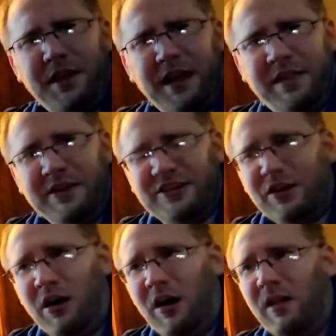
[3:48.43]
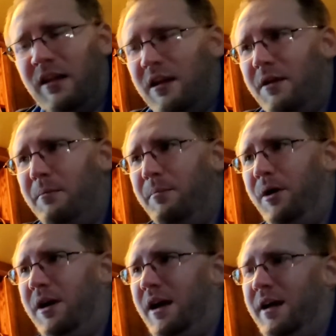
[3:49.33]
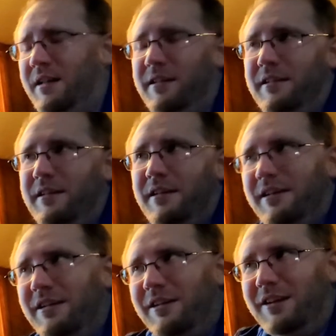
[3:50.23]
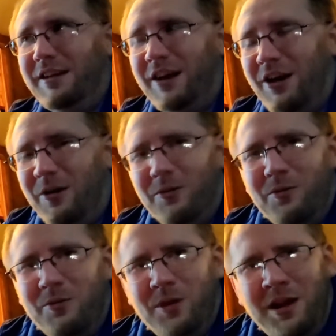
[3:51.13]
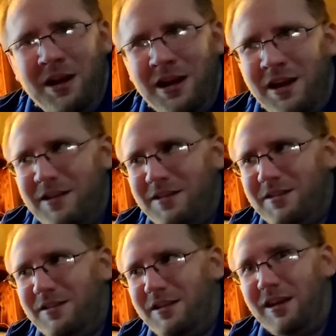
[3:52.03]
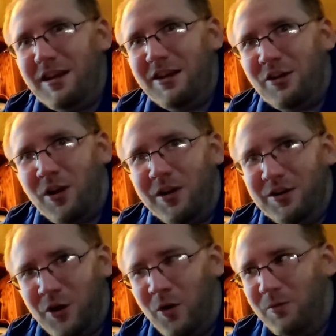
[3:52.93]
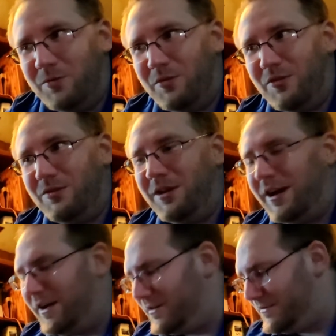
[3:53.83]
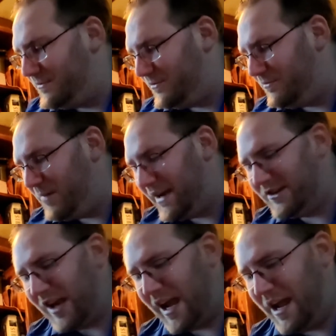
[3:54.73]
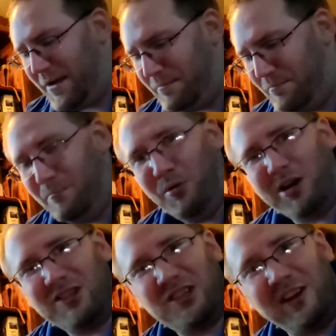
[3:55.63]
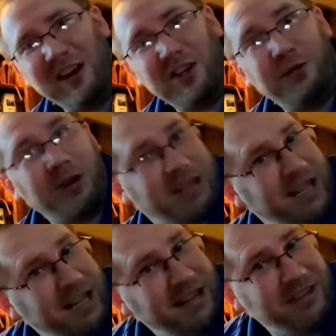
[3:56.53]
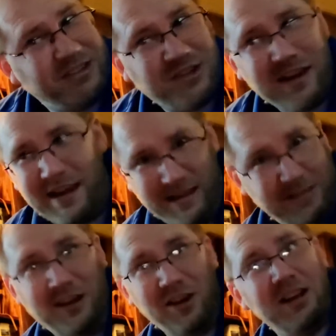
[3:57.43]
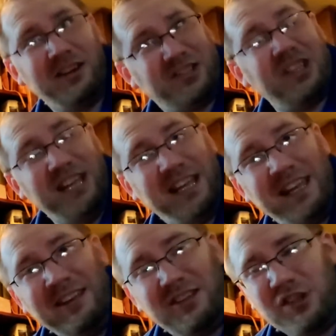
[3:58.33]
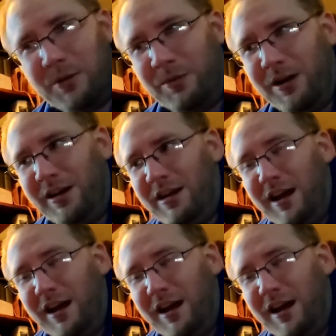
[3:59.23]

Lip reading: think this at all. But, when a grown adult uh, makes a book series for kids, they're going to sneak in some